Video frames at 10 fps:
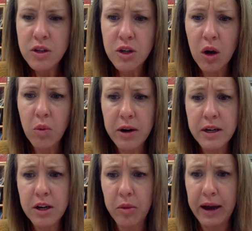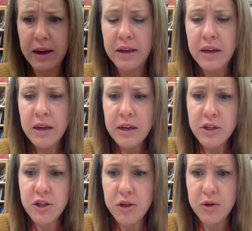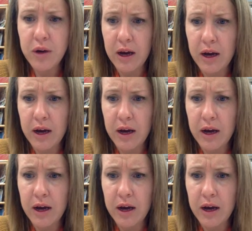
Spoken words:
So we're going to go back to